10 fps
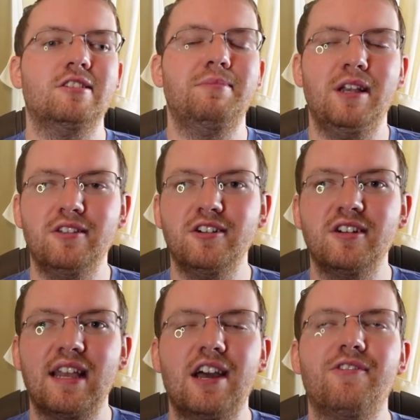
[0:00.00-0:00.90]
Be on the
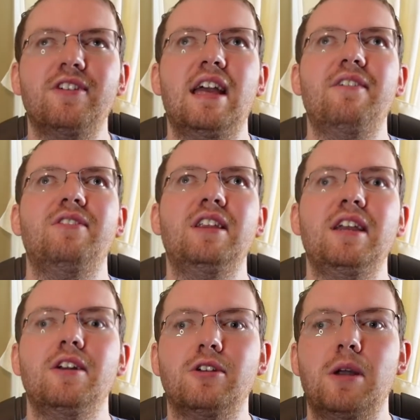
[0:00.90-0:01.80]
lookout for that
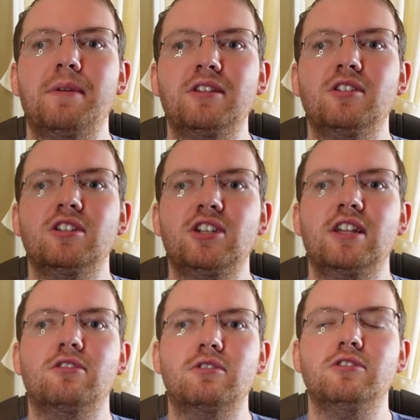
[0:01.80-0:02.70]
video coming to the
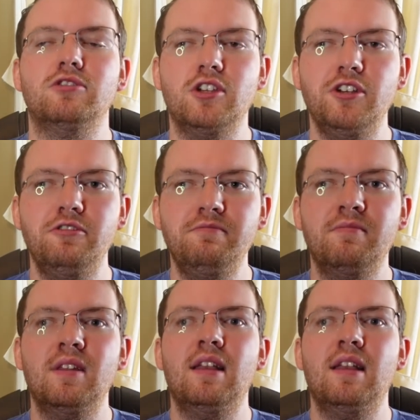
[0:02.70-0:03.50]
channel real soon.